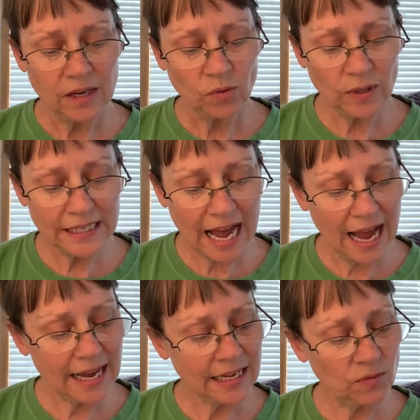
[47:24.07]
Was
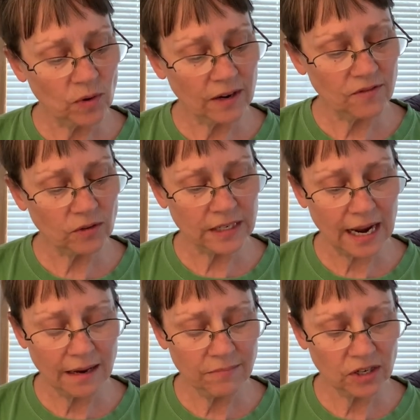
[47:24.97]
I in one of those
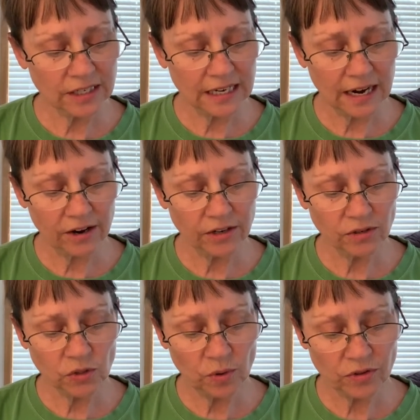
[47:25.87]
nightmare
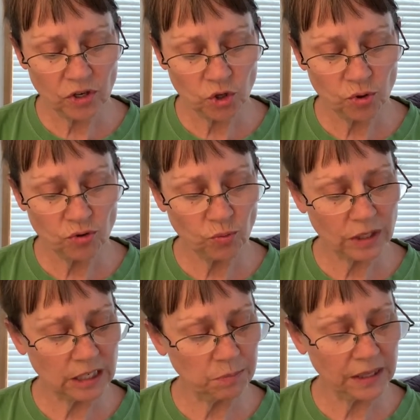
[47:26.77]
scenarios where the truth
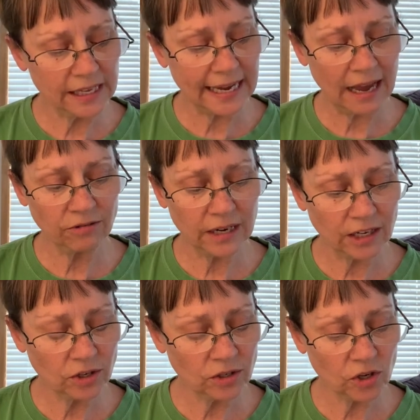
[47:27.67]
was spilling out and I
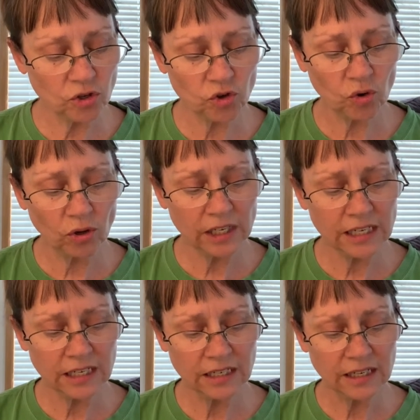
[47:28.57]
couldn't control it?